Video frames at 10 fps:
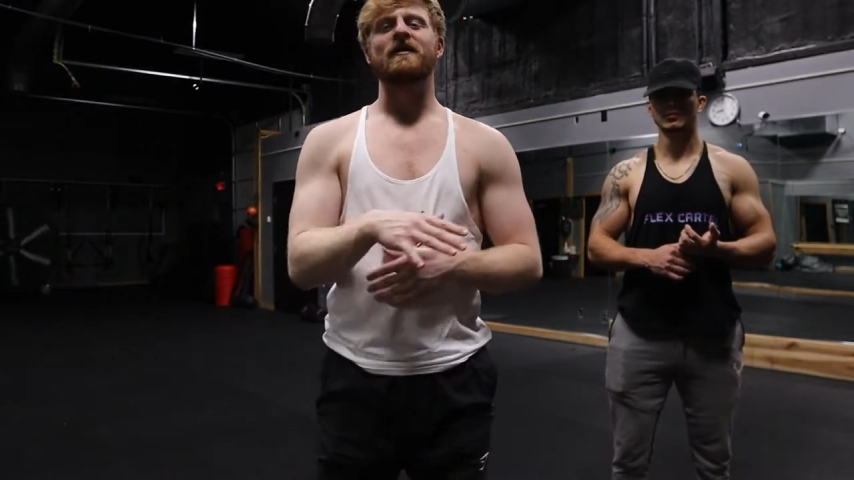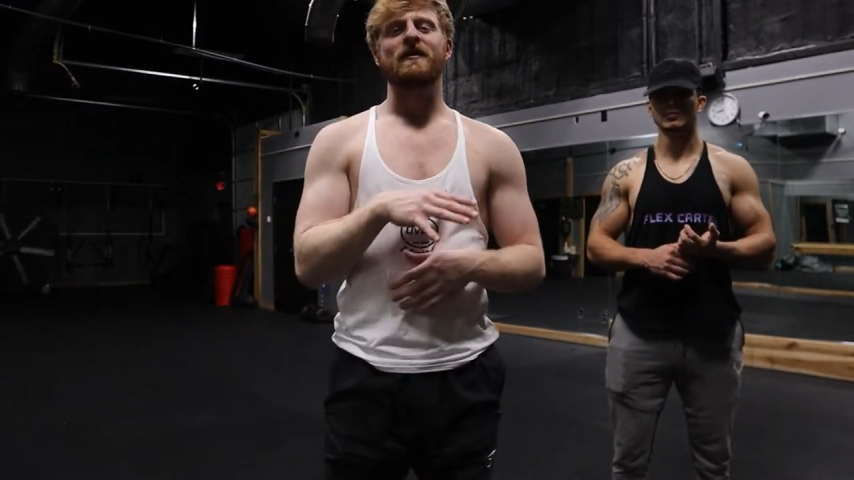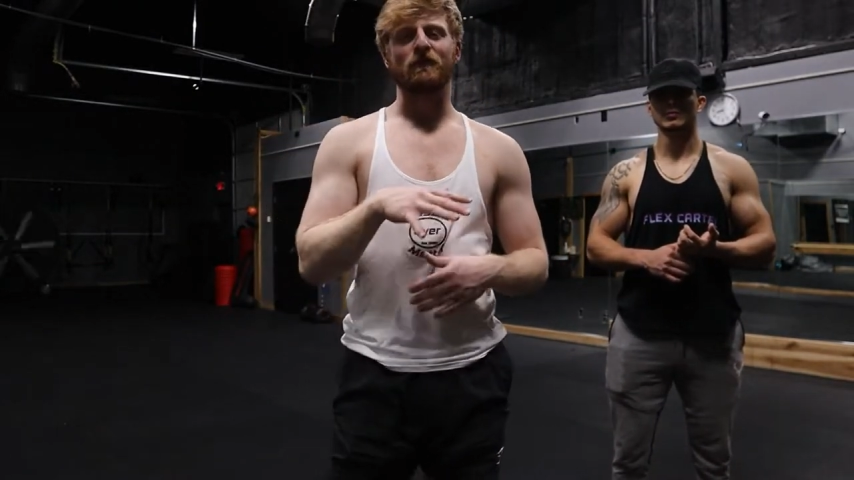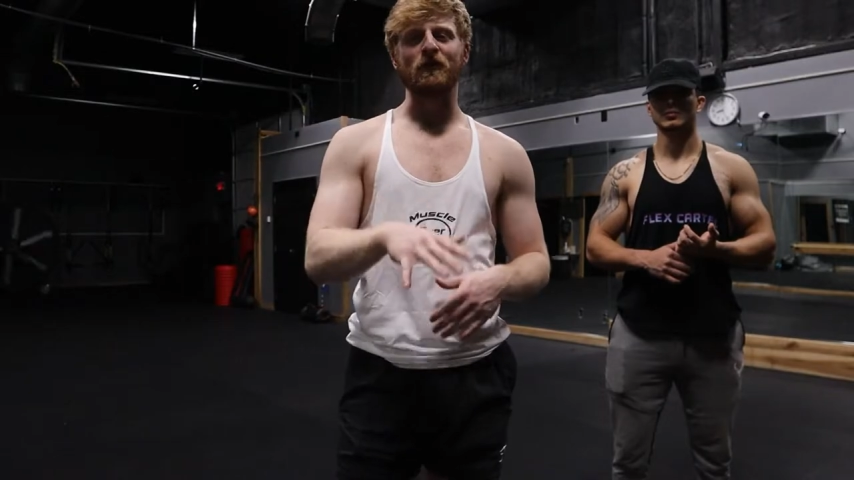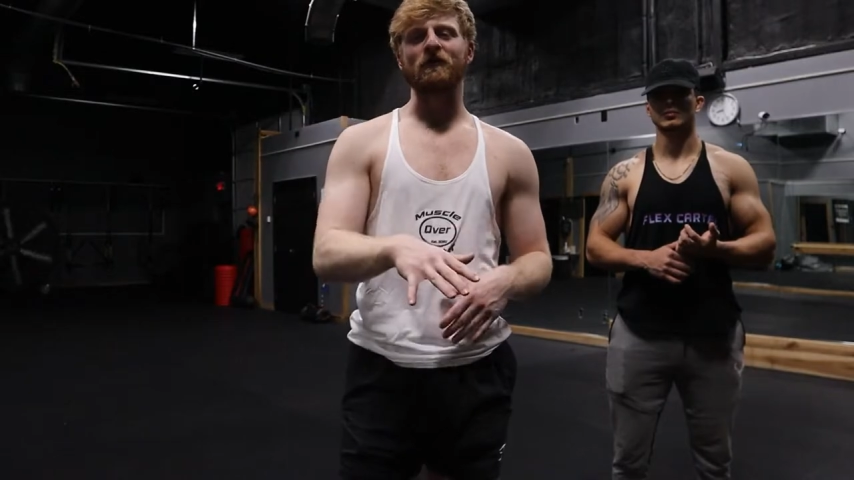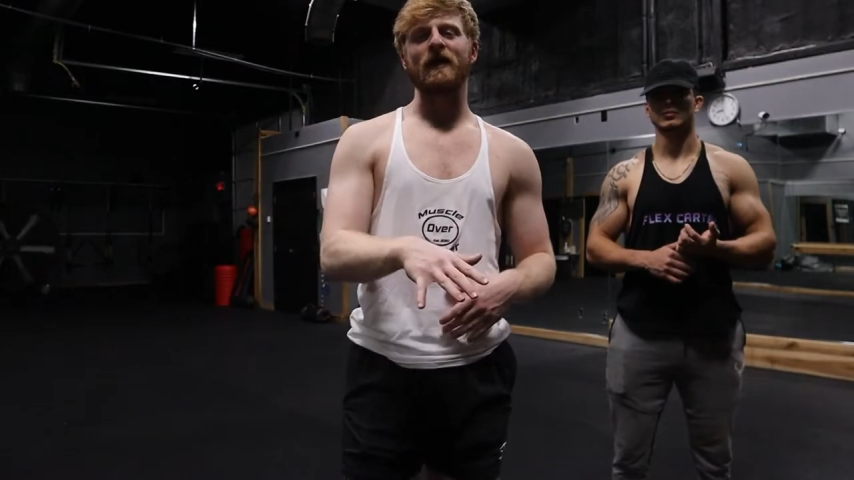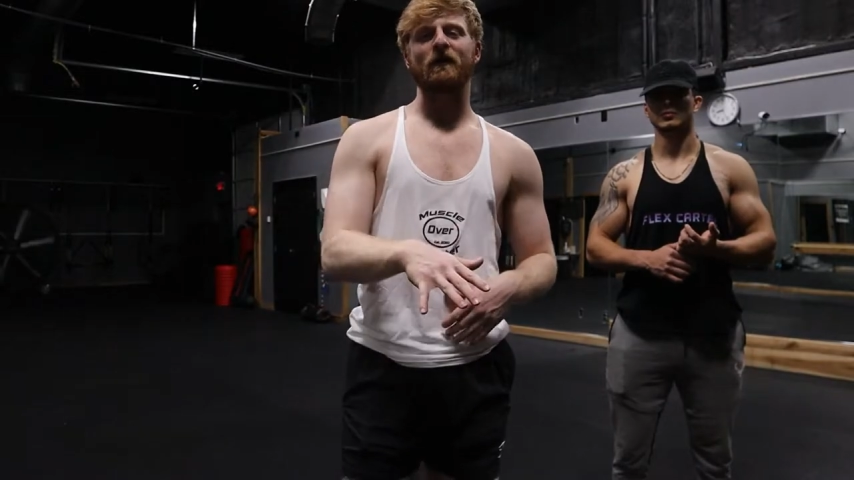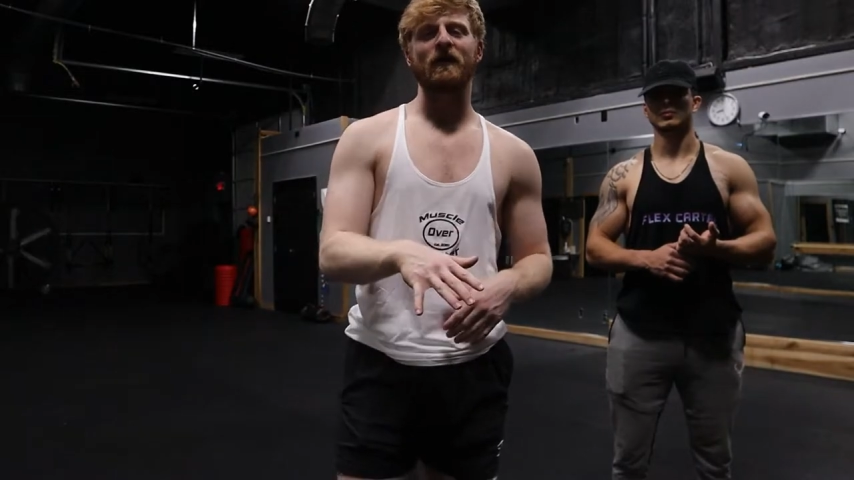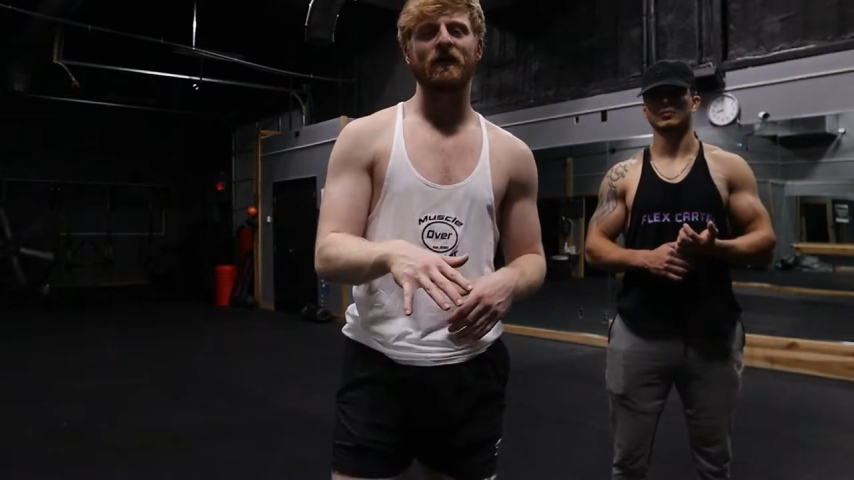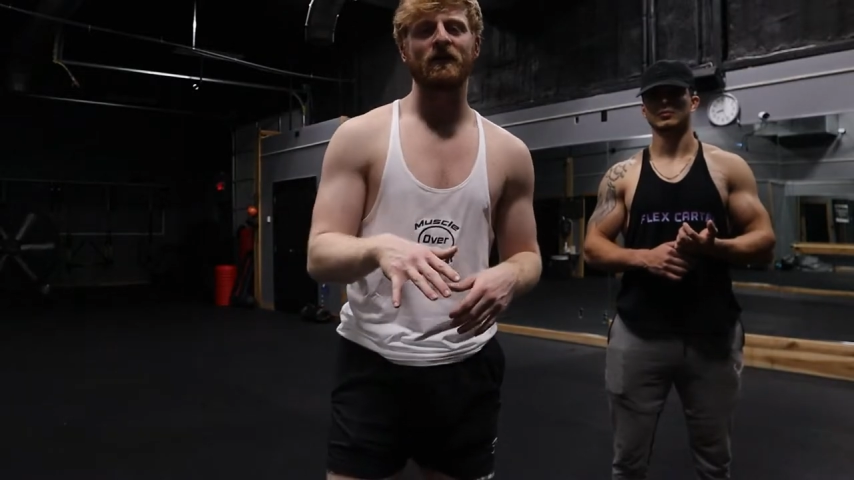If we're going that
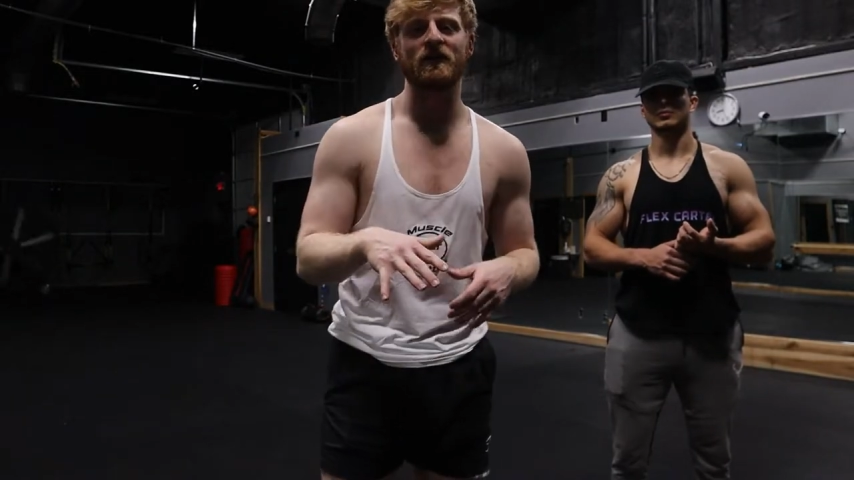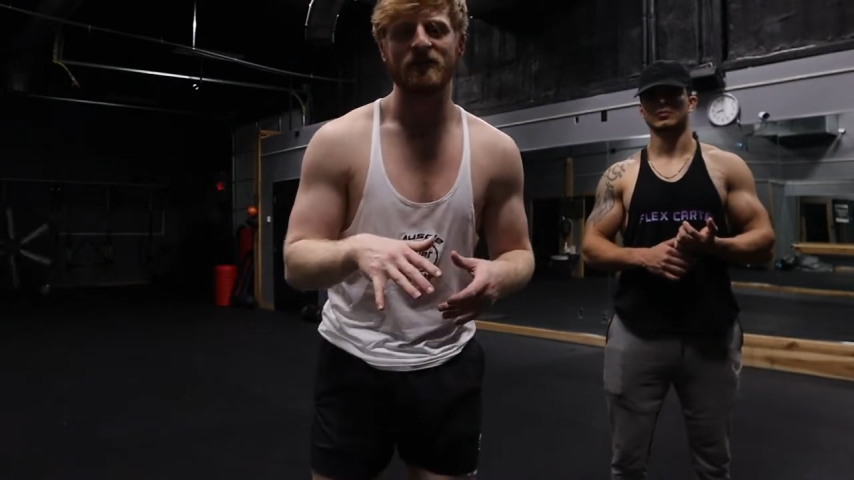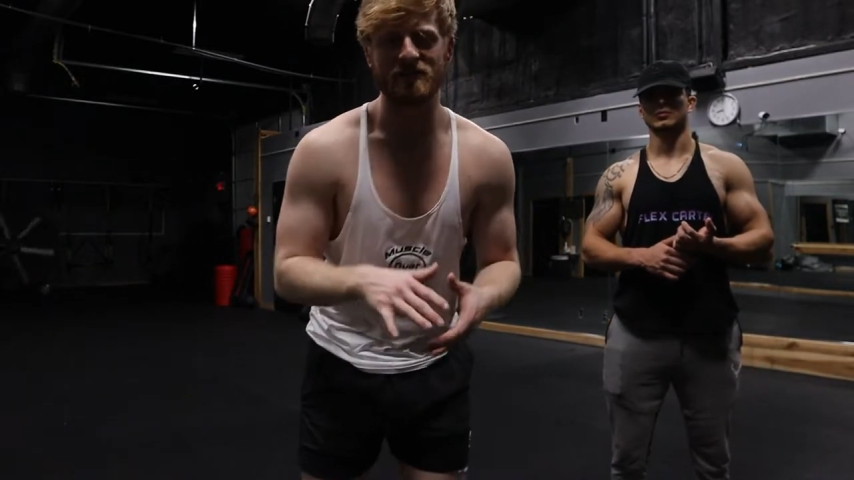route,